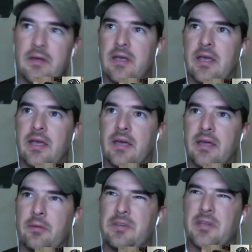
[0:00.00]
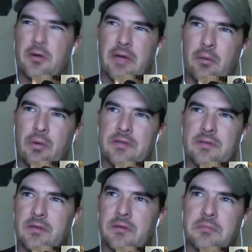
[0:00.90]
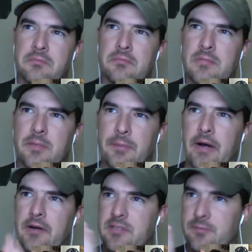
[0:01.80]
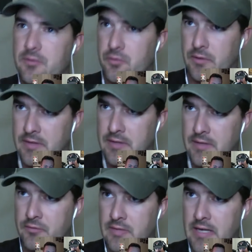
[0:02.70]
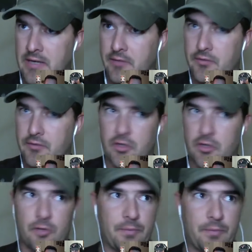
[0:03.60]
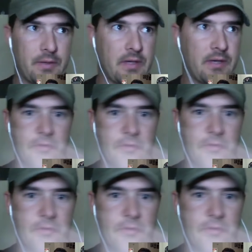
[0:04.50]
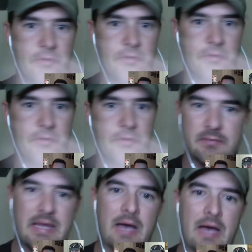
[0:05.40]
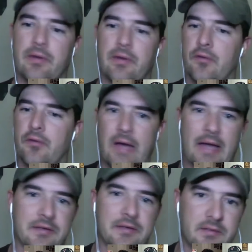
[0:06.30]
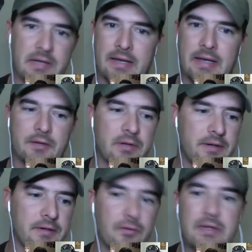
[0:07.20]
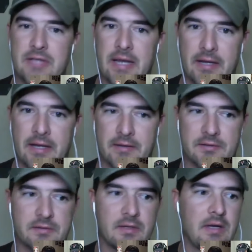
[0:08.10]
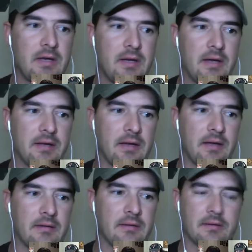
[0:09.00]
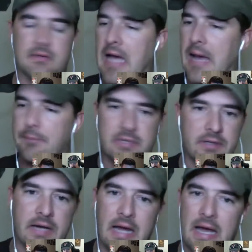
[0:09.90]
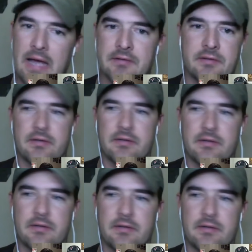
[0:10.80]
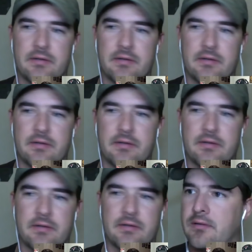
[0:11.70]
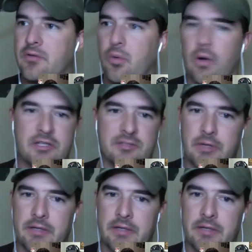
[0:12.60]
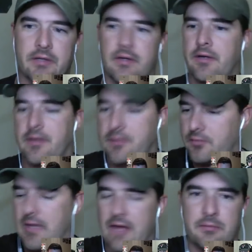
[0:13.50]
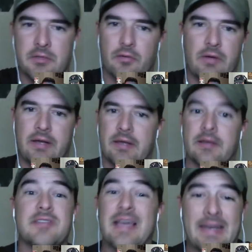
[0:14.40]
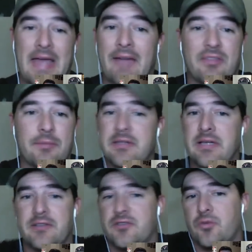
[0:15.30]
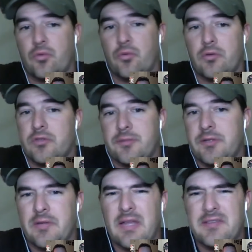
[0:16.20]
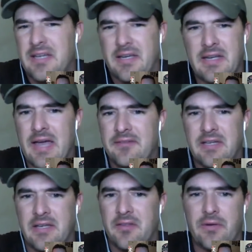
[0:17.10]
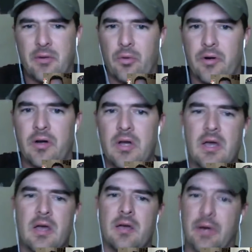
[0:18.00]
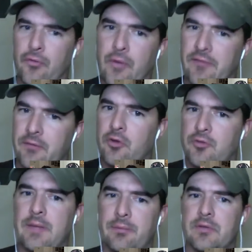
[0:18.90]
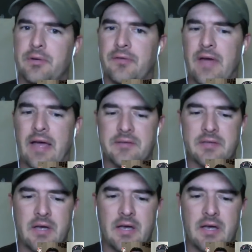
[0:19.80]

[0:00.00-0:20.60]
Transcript: And then we see, okay, what's the comparison between those, that group and the group with no time limit? Now we go faster. Now you got to do it under three seconds. And, and the top tier guys are you're shooting a, a, a 20 split. You, are going to do that from a low ready in the second half. The best guys in the world should be doing that second half, second three quarter. But under three for most people is pretty fast.